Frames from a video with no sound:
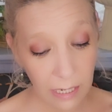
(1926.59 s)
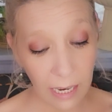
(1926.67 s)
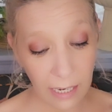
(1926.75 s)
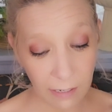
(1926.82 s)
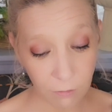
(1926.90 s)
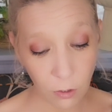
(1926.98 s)

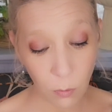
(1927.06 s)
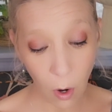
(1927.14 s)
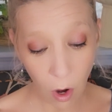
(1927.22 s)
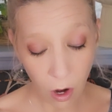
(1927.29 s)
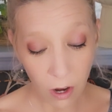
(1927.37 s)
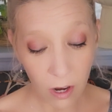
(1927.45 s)
And if you
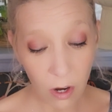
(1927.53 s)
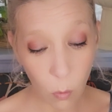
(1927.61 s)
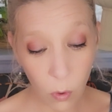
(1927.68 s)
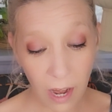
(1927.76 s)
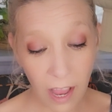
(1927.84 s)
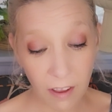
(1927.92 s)
are
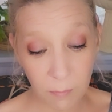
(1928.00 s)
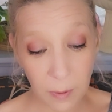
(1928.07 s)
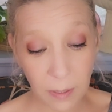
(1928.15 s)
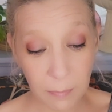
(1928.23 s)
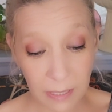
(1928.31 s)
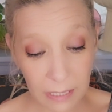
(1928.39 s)
or have
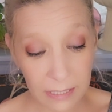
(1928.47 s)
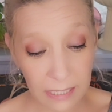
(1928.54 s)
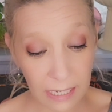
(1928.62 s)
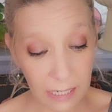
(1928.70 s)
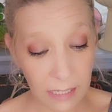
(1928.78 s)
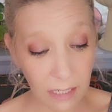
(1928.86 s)
been being
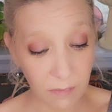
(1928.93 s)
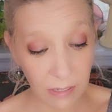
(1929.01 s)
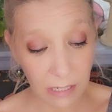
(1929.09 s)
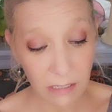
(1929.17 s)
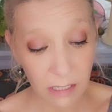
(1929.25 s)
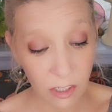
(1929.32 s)
taken
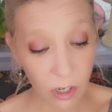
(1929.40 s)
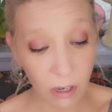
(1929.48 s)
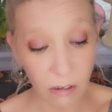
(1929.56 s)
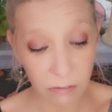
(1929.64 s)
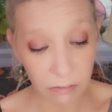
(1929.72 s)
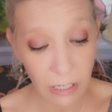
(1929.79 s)
advantage
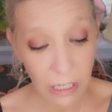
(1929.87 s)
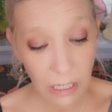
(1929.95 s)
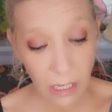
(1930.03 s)
of